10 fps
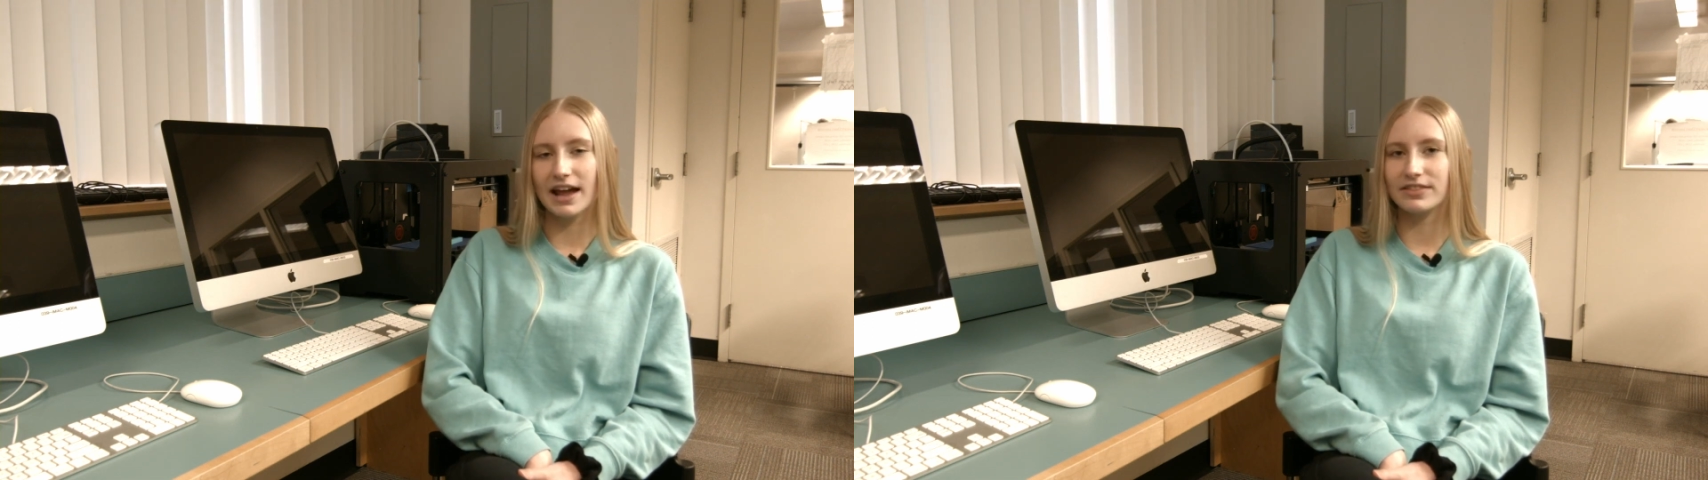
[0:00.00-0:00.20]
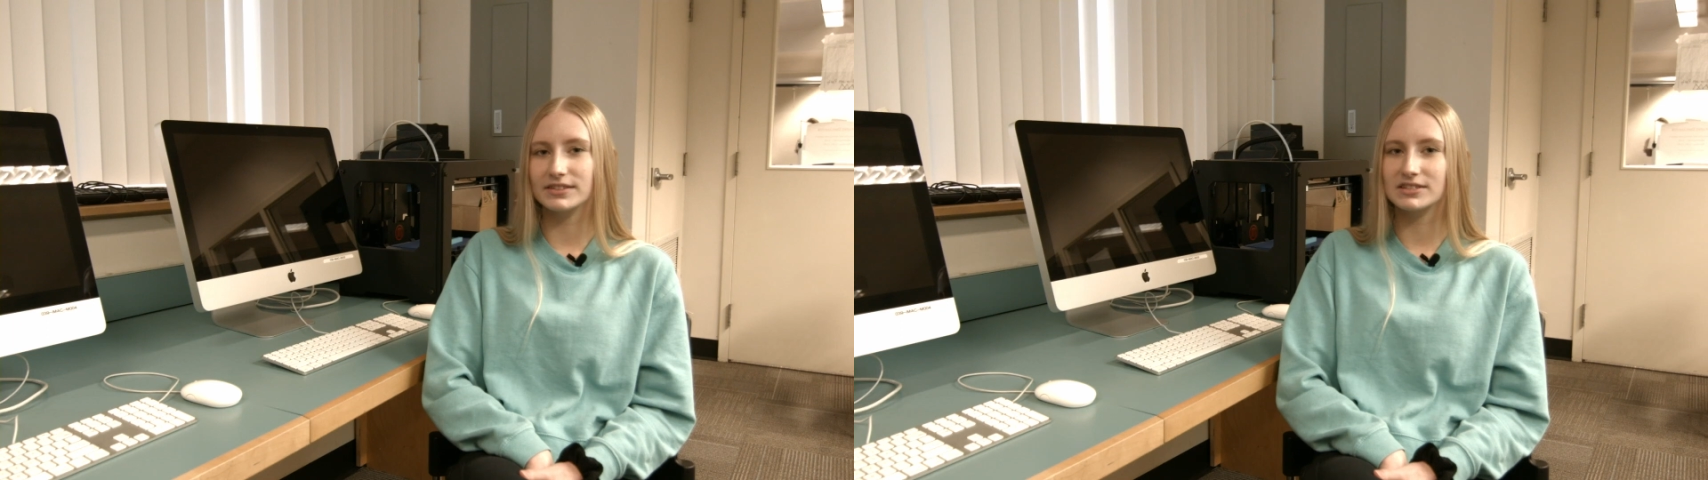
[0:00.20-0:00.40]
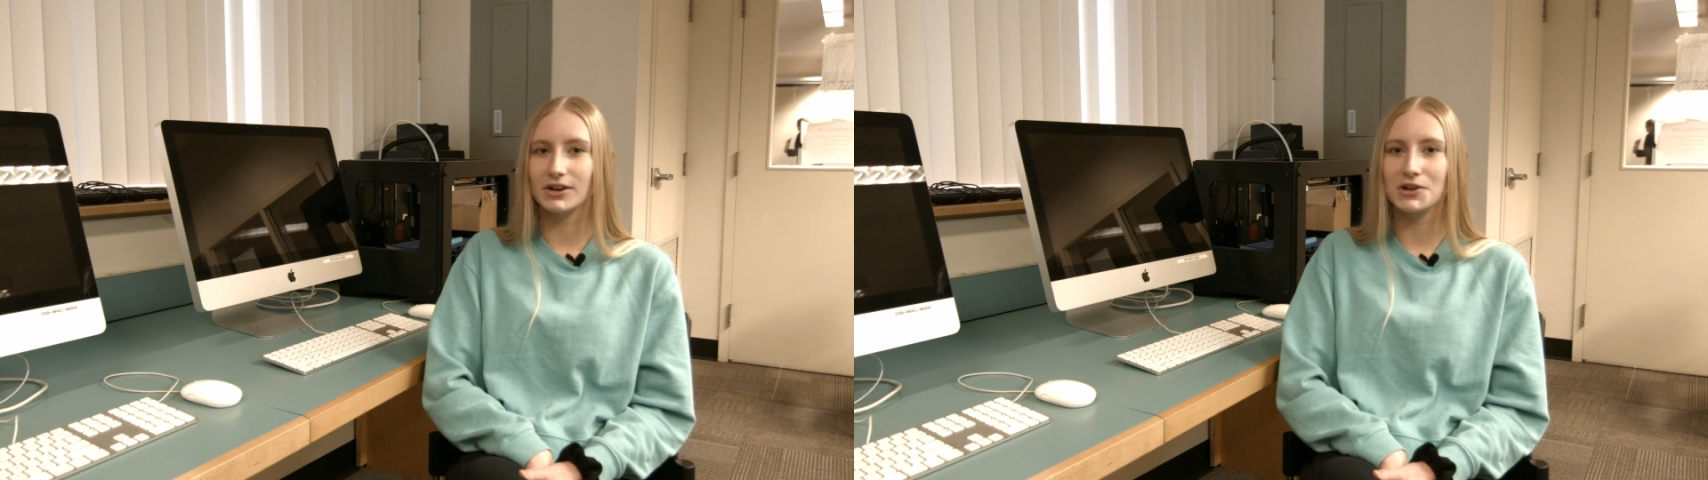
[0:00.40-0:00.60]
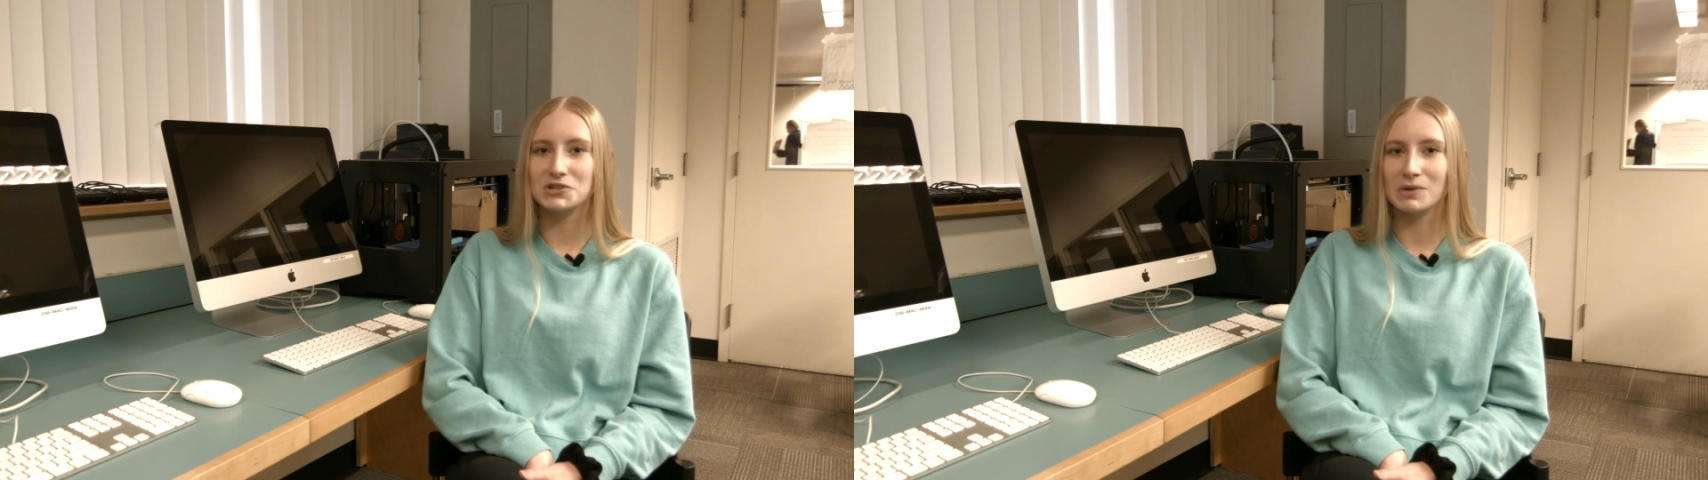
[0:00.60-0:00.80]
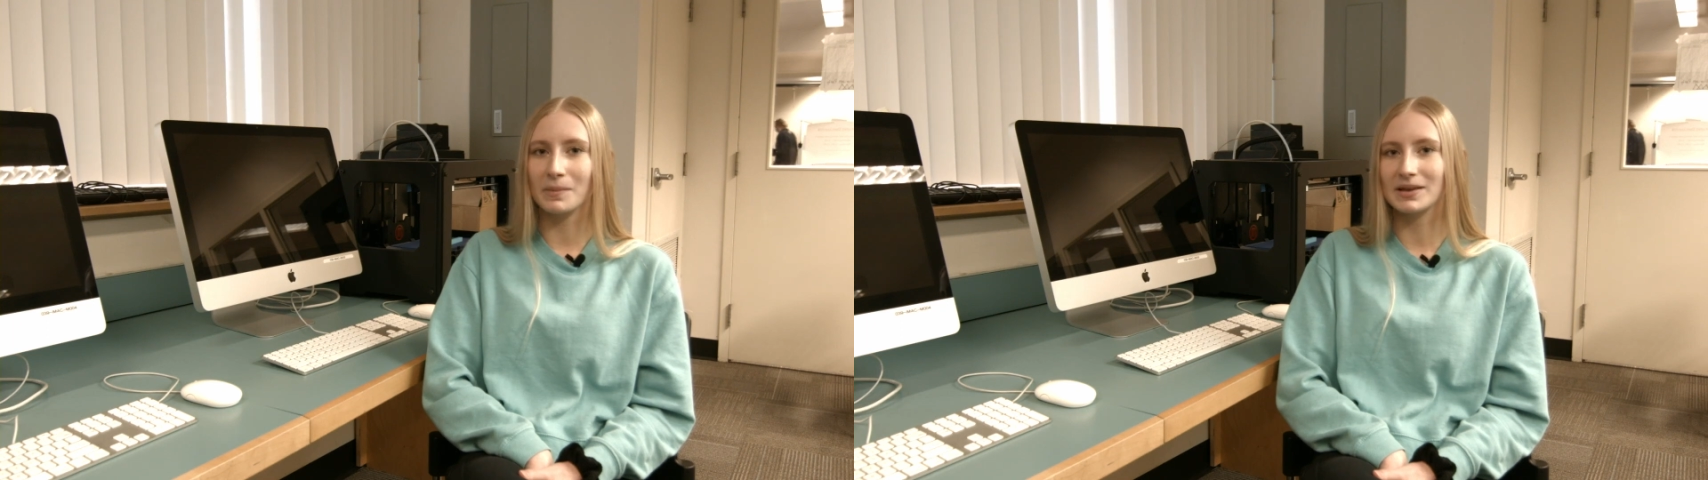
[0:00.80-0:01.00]
and then start a
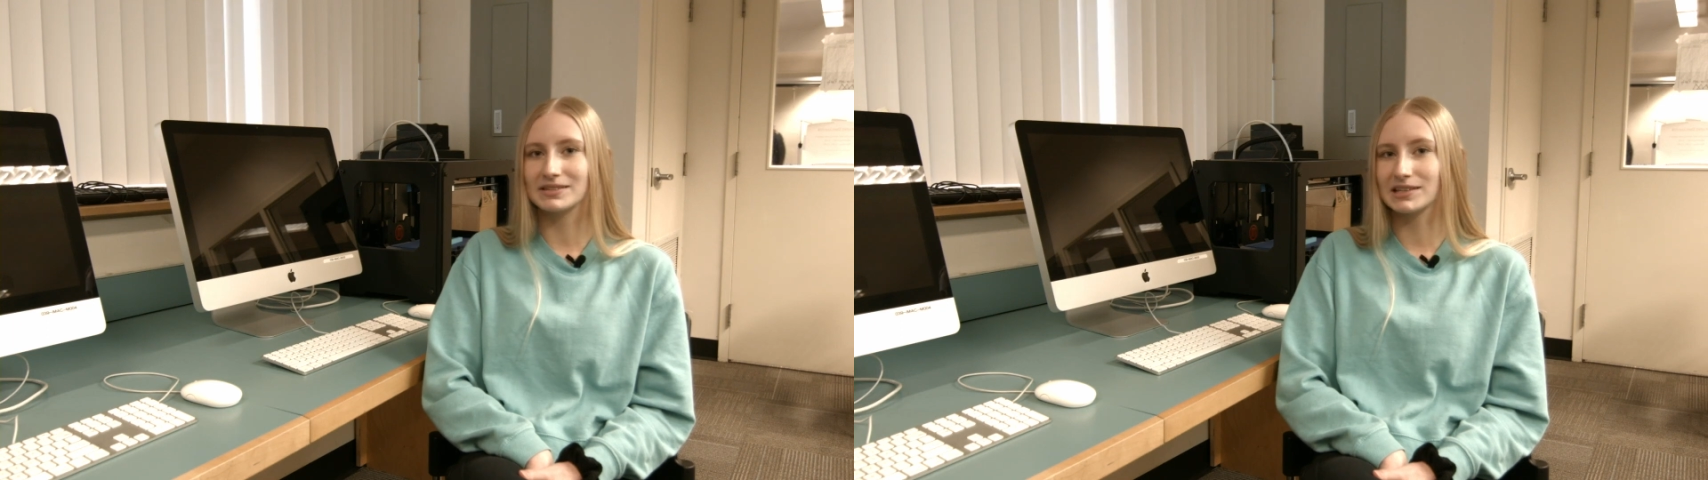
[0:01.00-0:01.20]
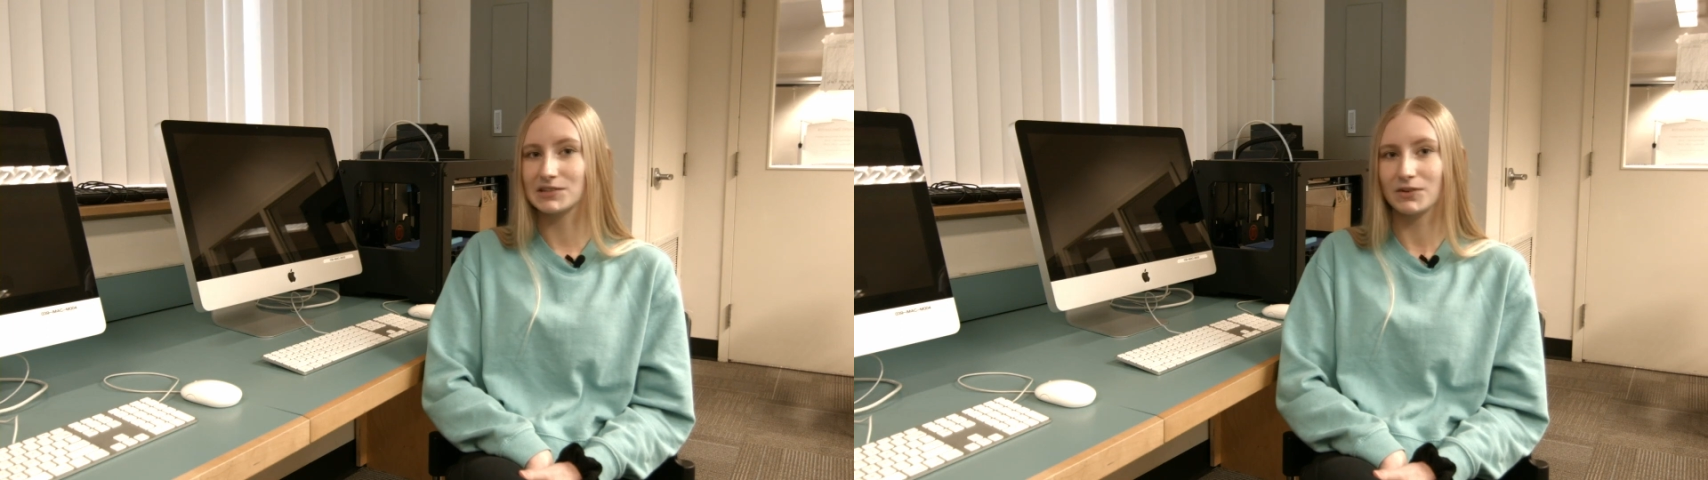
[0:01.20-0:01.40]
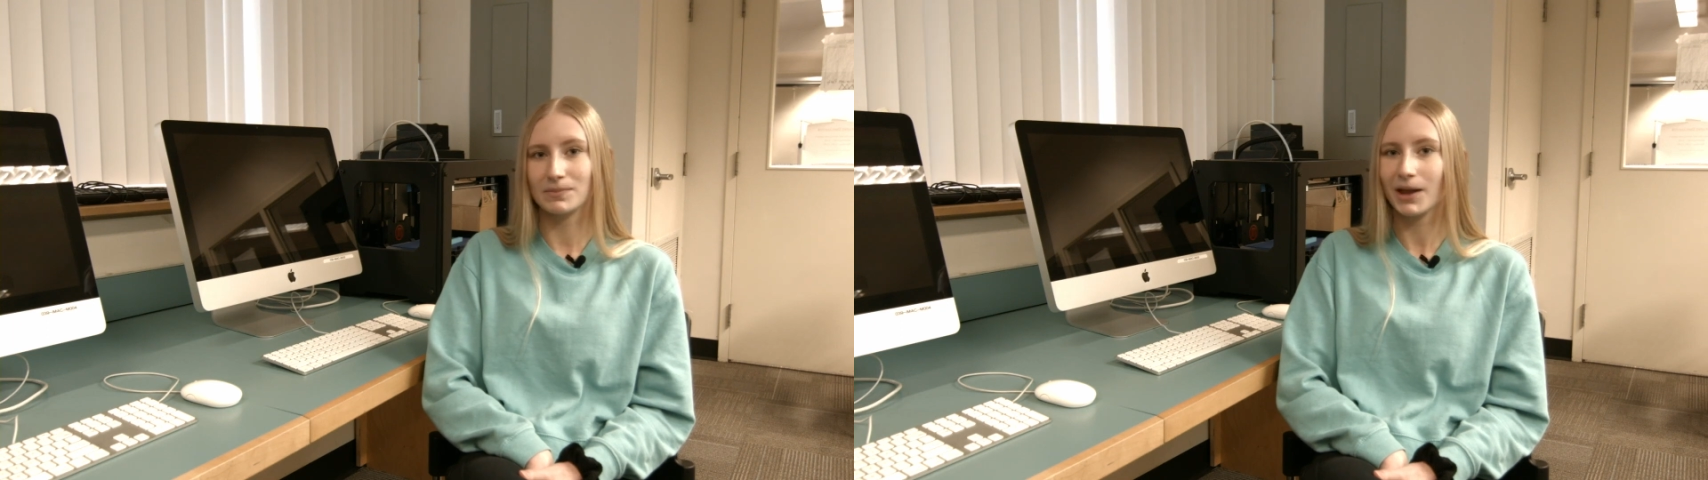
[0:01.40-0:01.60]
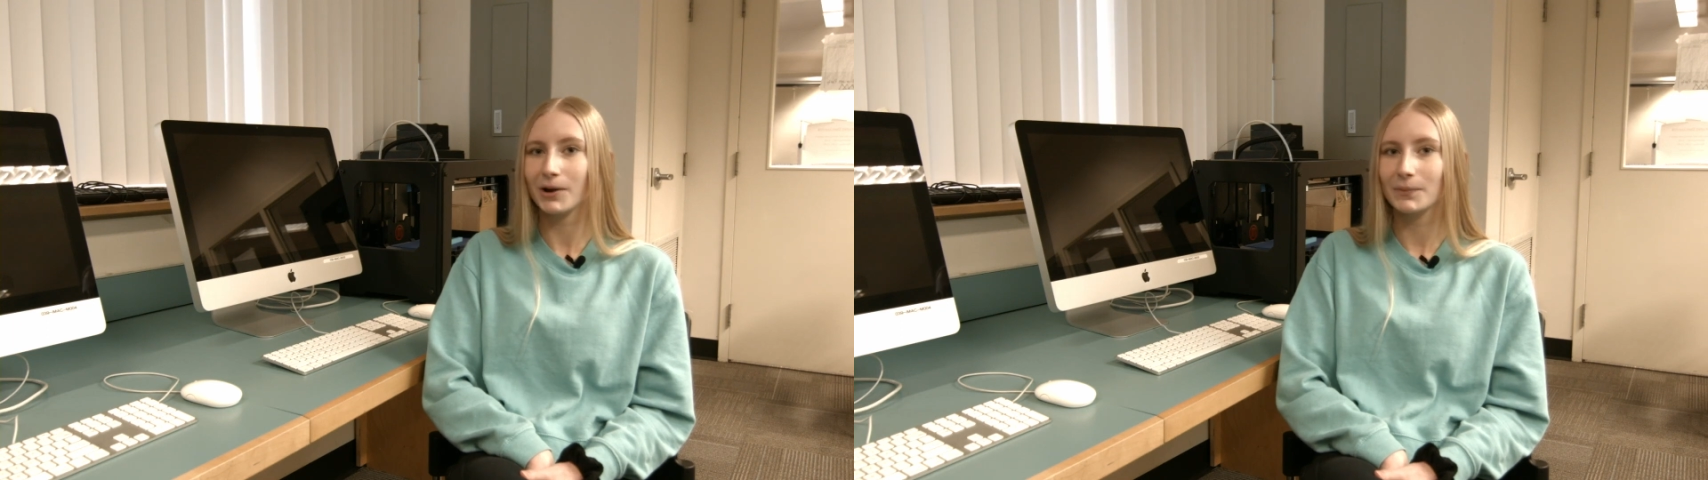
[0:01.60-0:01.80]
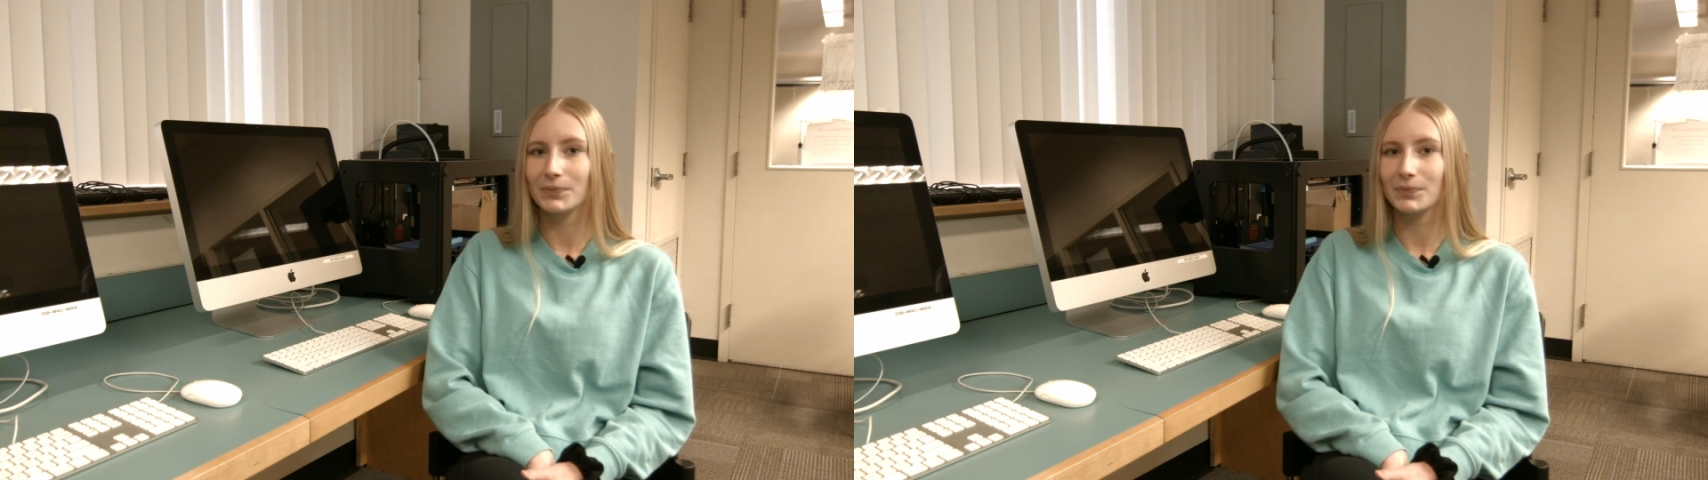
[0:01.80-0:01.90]
small business from there.